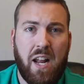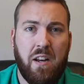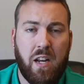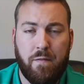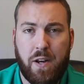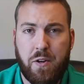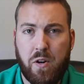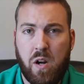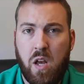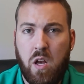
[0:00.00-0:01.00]

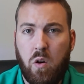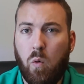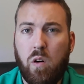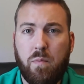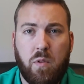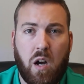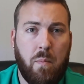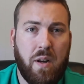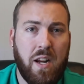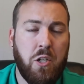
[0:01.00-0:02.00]
Inventor, or a
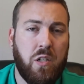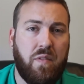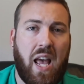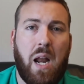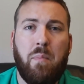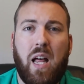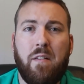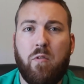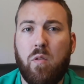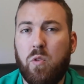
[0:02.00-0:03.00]
combination of CAD
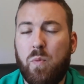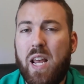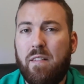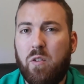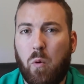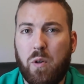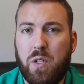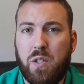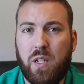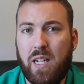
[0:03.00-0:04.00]
platforms, we have
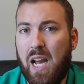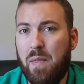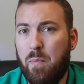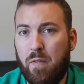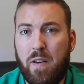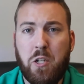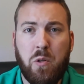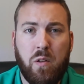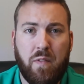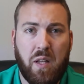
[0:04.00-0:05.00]
courses to guide the professional
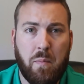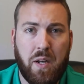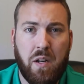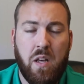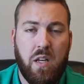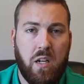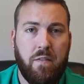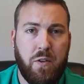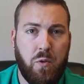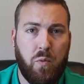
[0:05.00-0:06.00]
development
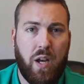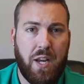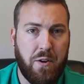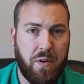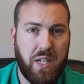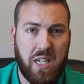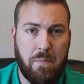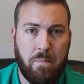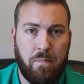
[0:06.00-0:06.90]
of you and your team.